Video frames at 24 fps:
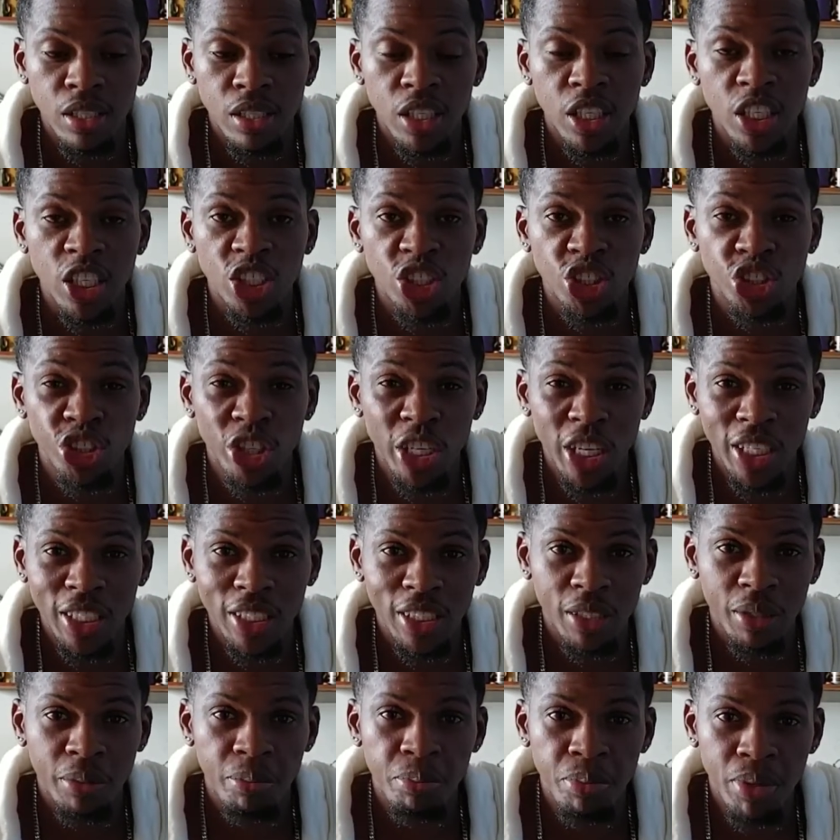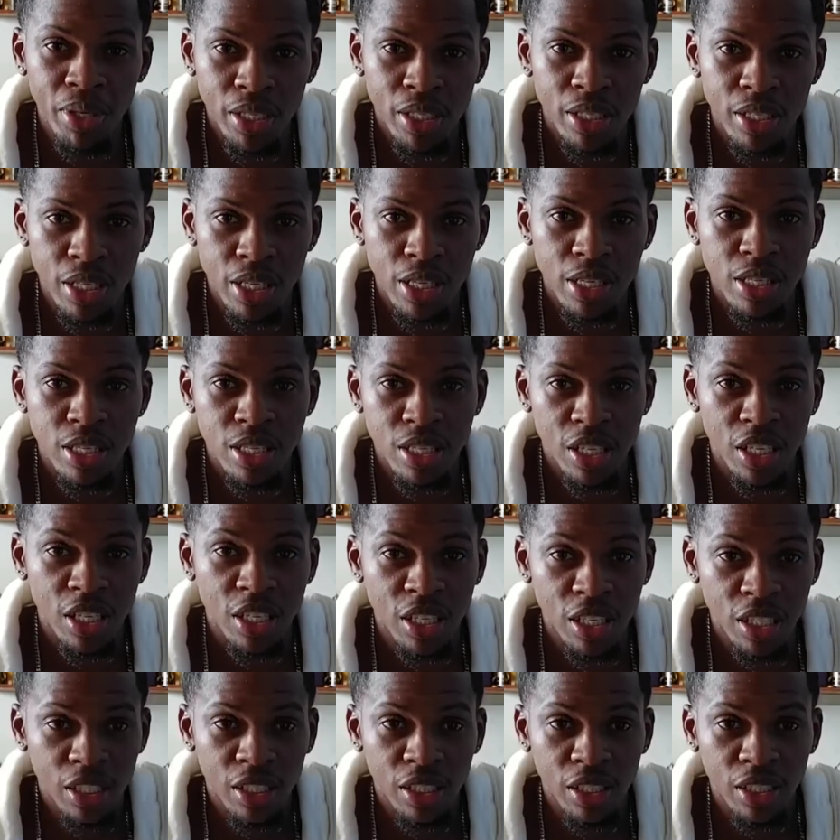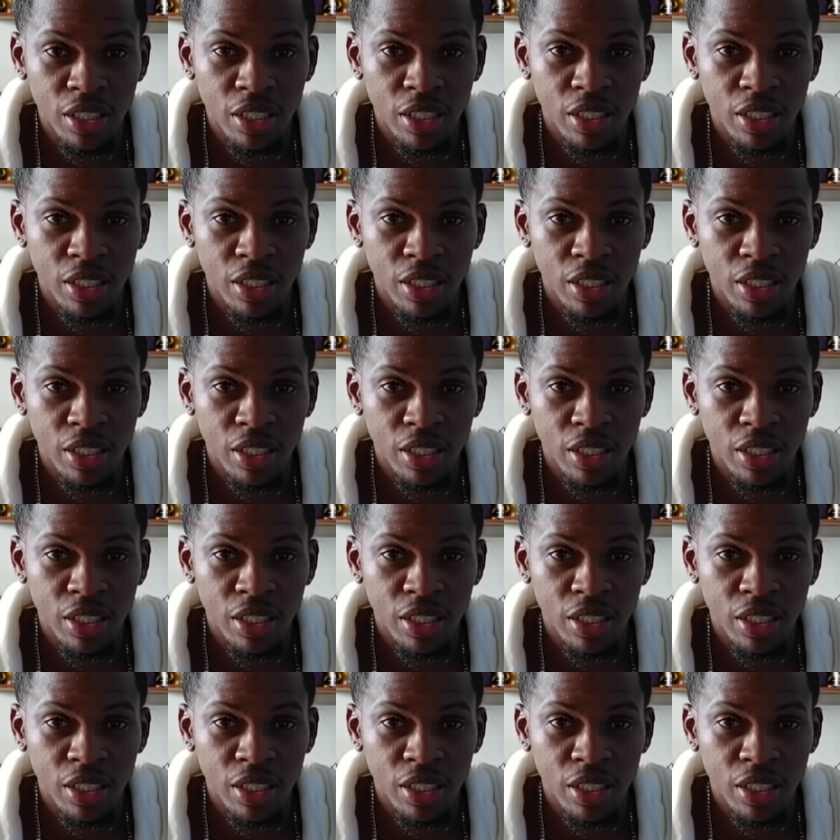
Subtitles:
he dragged pistons in it,